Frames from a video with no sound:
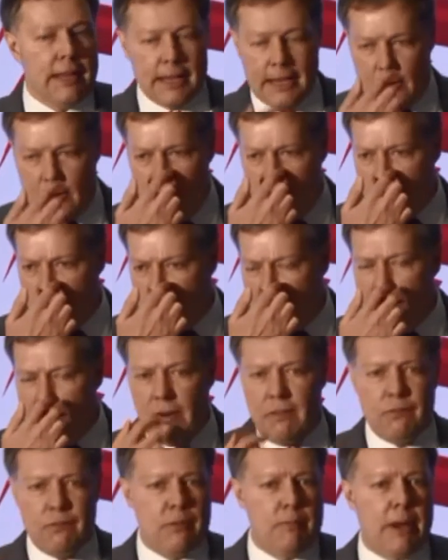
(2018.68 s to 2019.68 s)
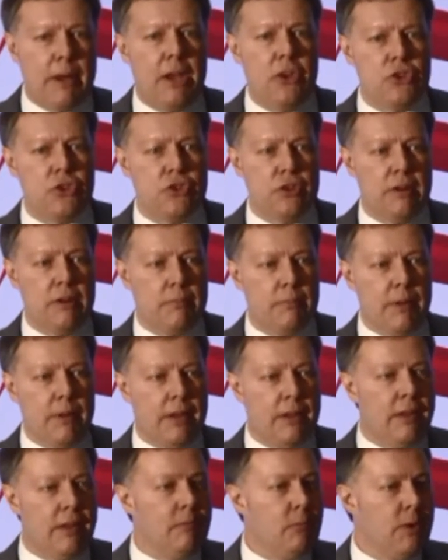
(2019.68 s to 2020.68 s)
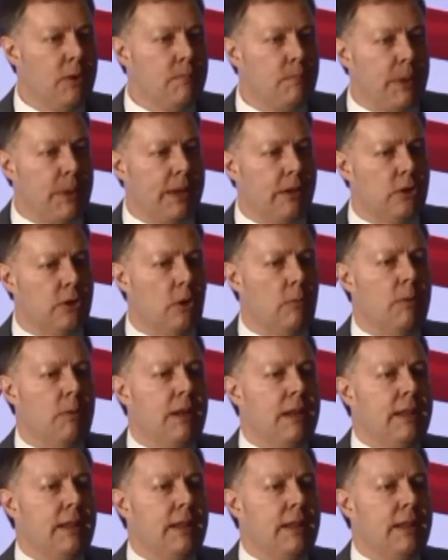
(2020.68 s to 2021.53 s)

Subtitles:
can share information, and we build up